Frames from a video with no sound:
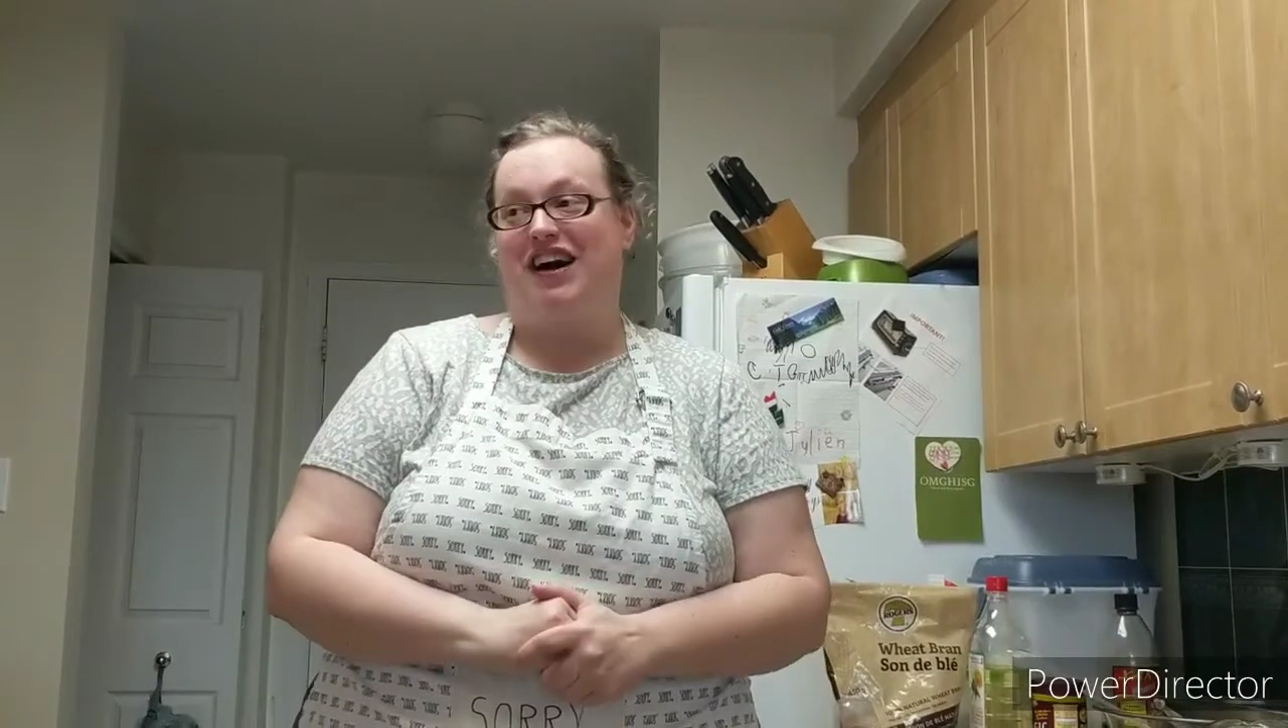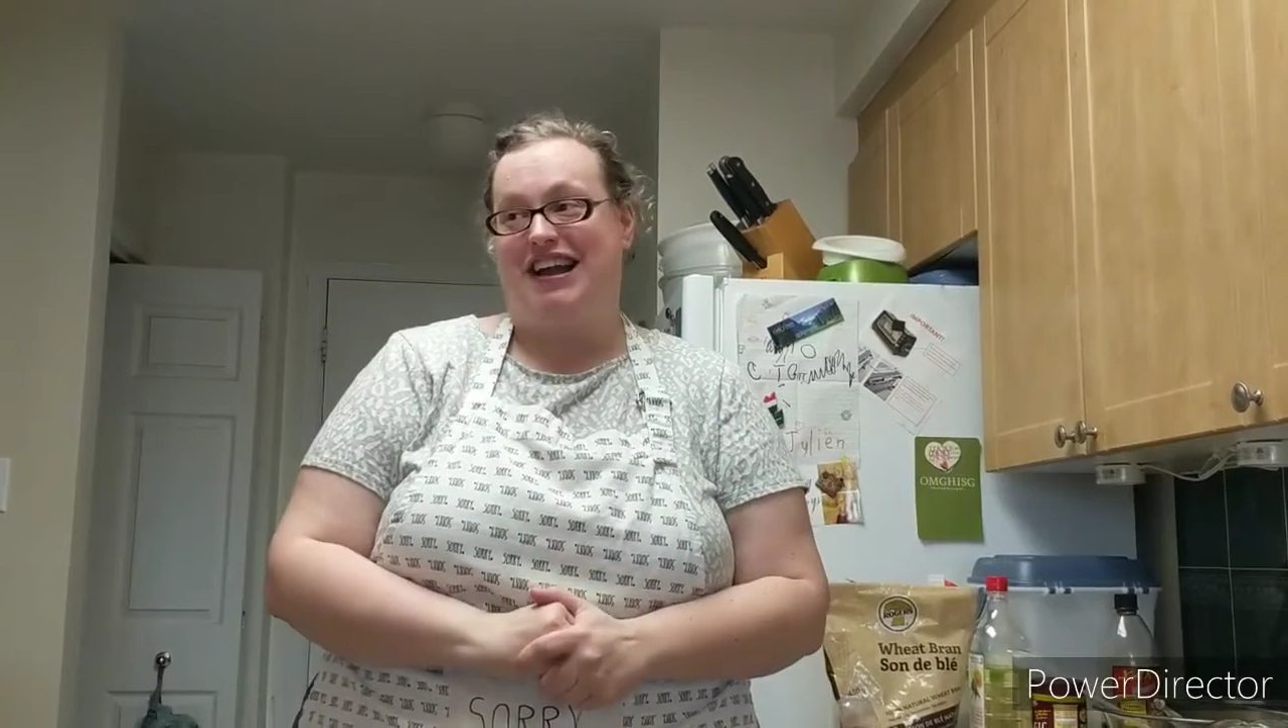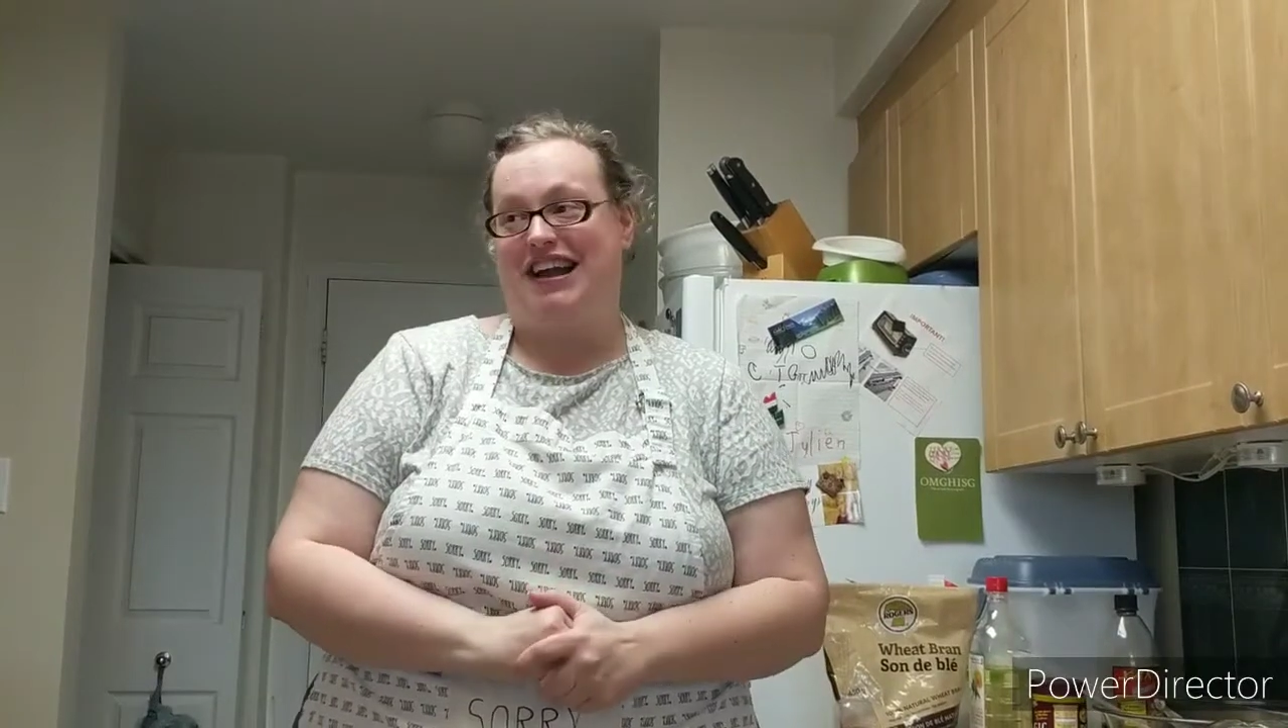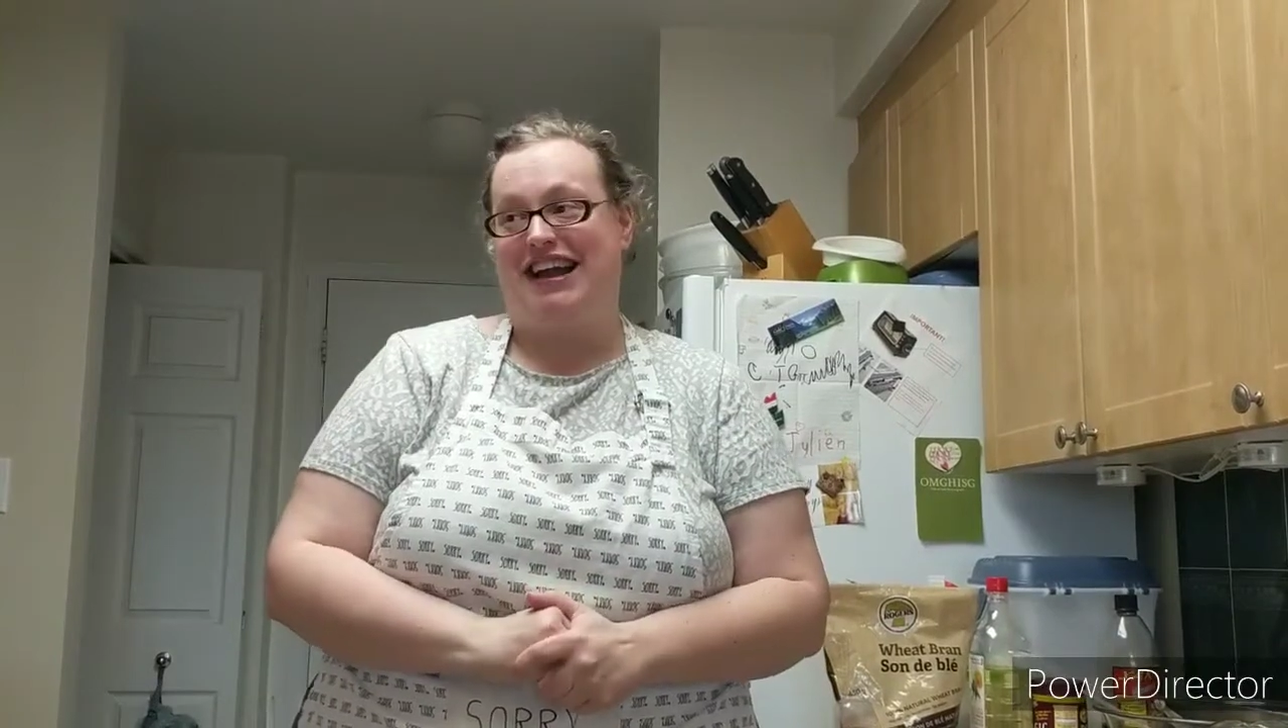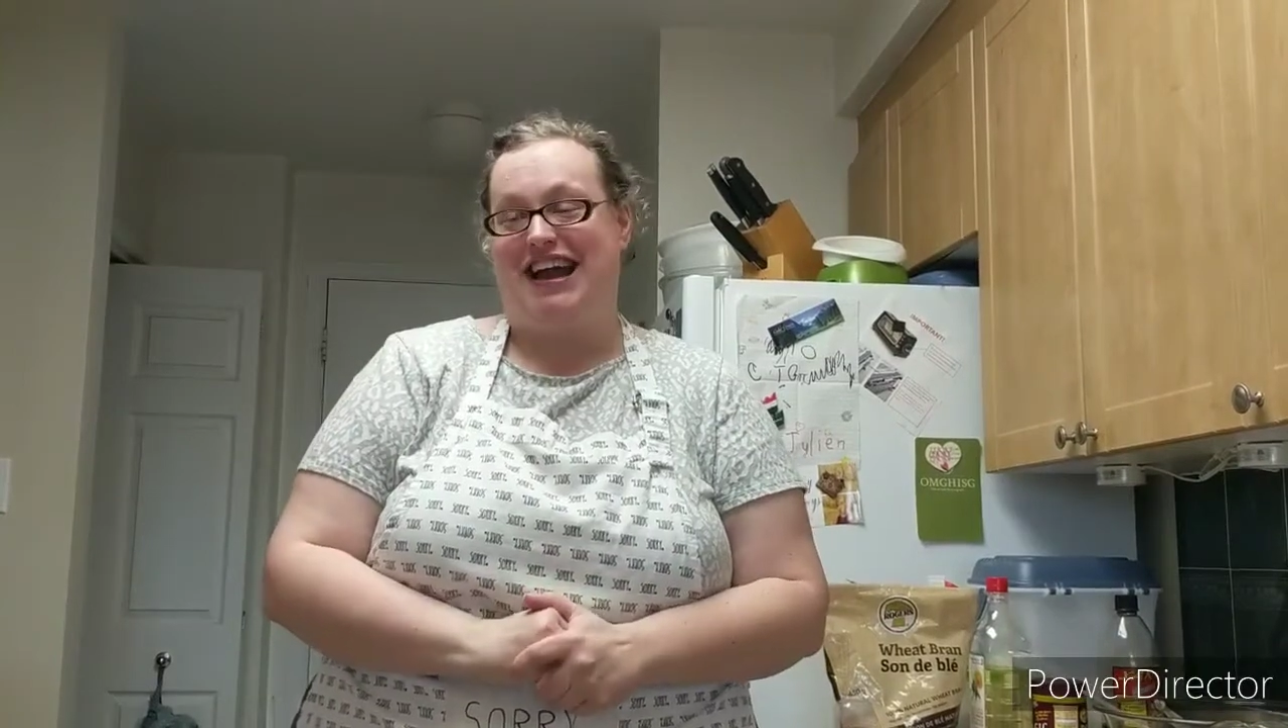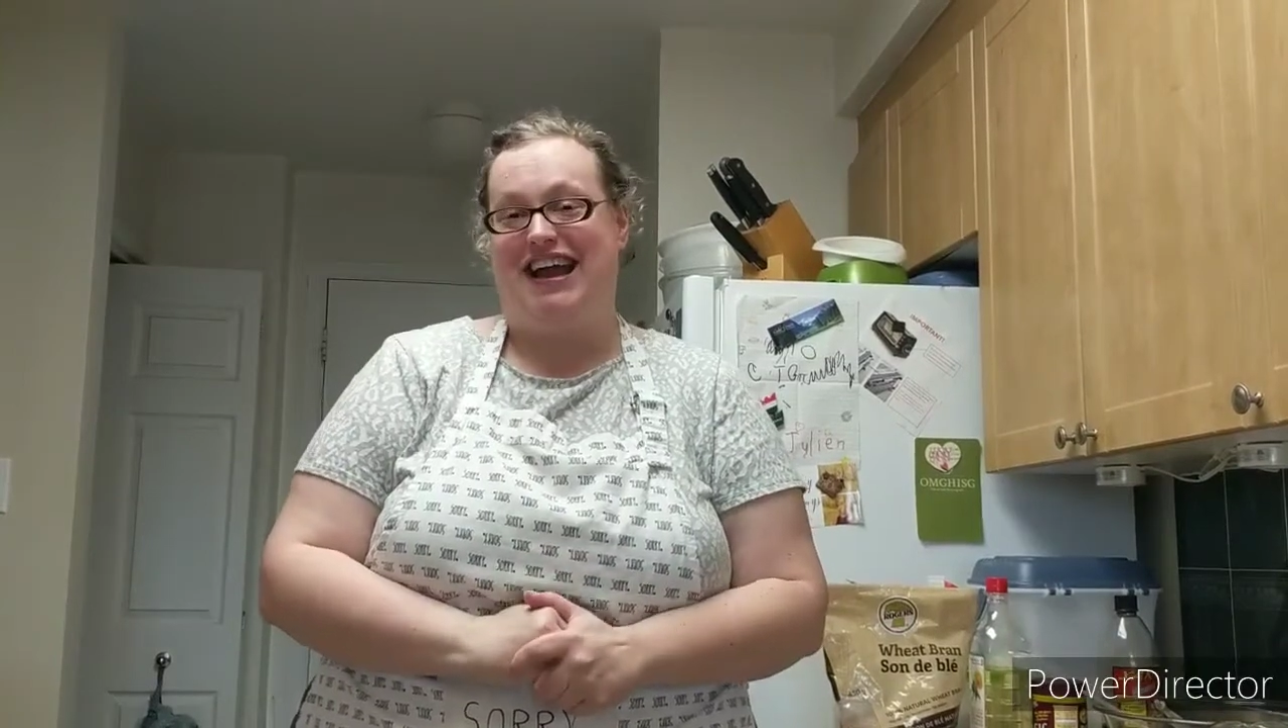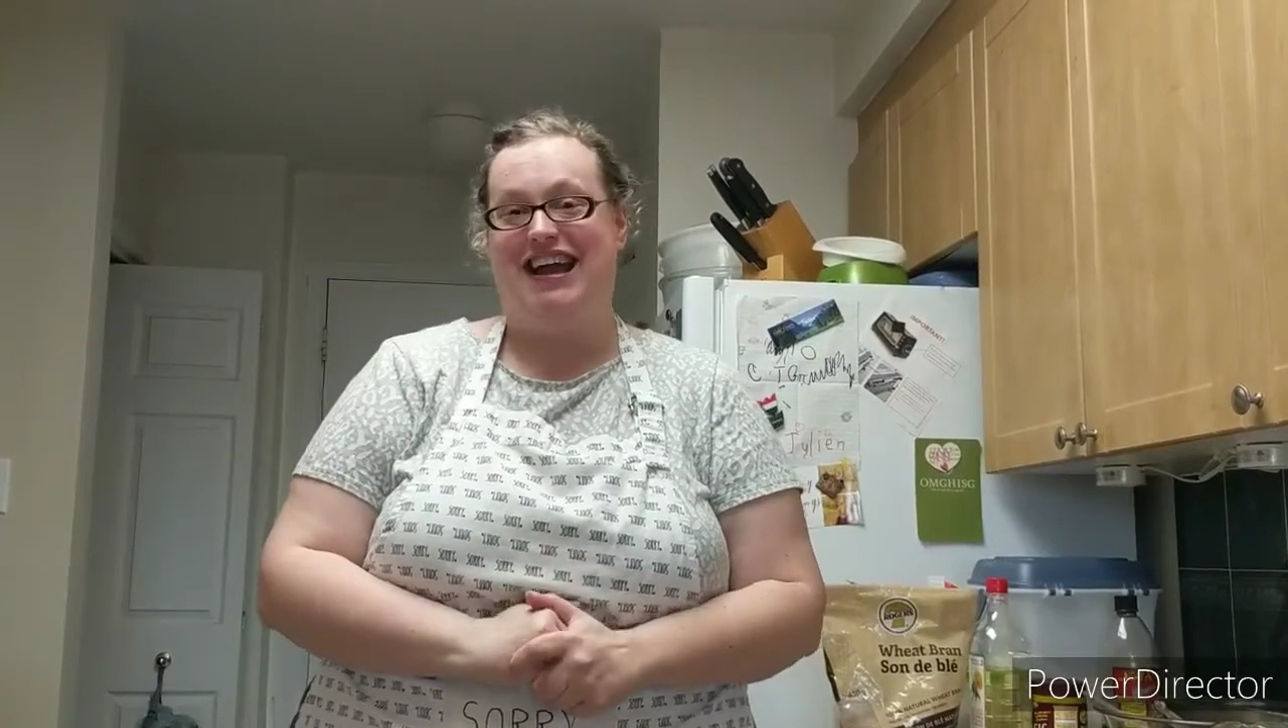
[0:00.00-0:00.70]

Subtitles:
it and